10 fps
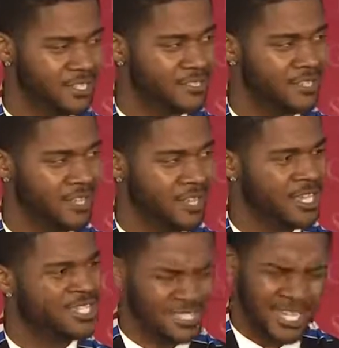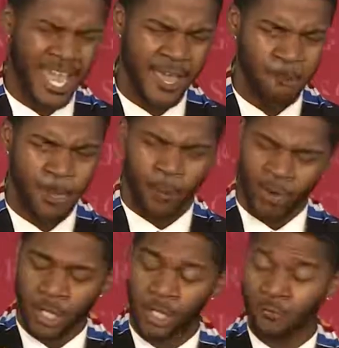patience. Today,
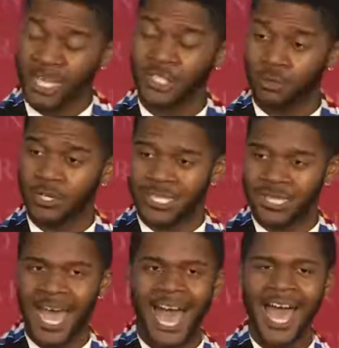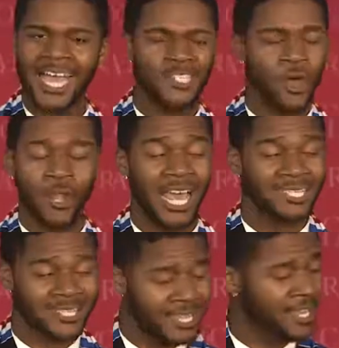when I look my students in the eyes,
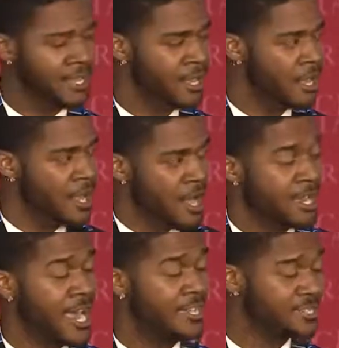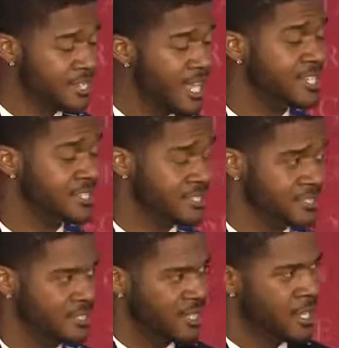all I see are
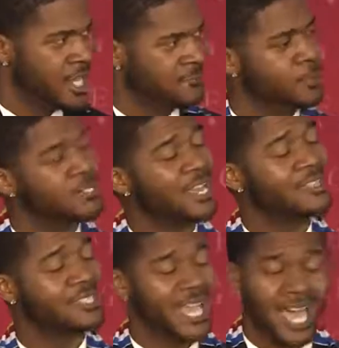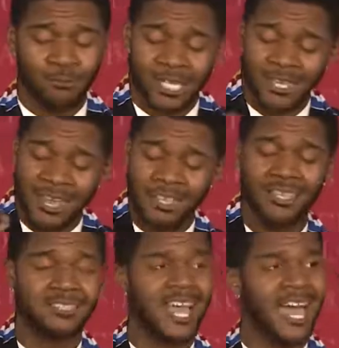constellations. If you take the time to
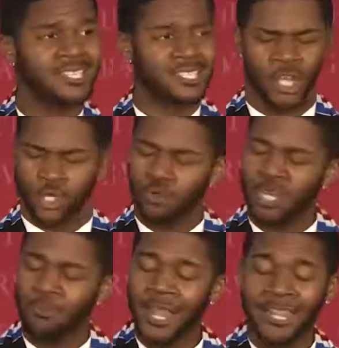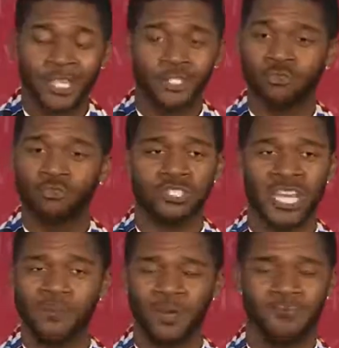connect the dots, you can plot the
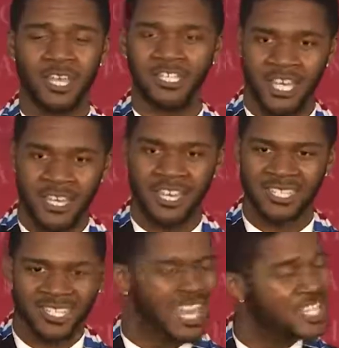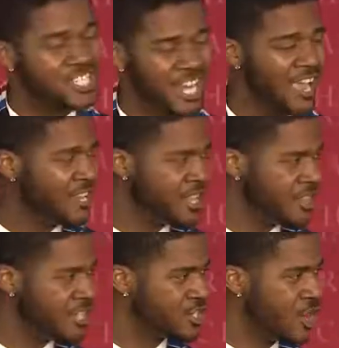true shape of their genius
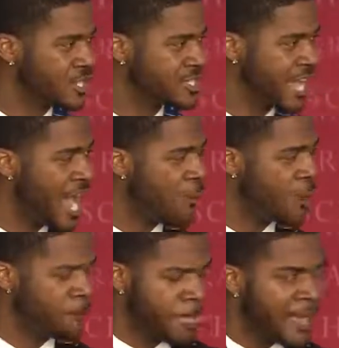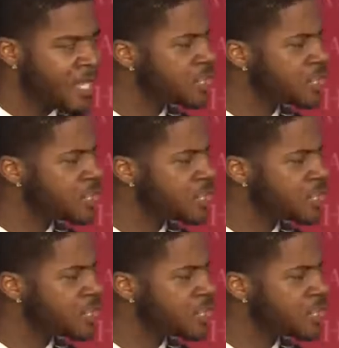shining in their darkest hour.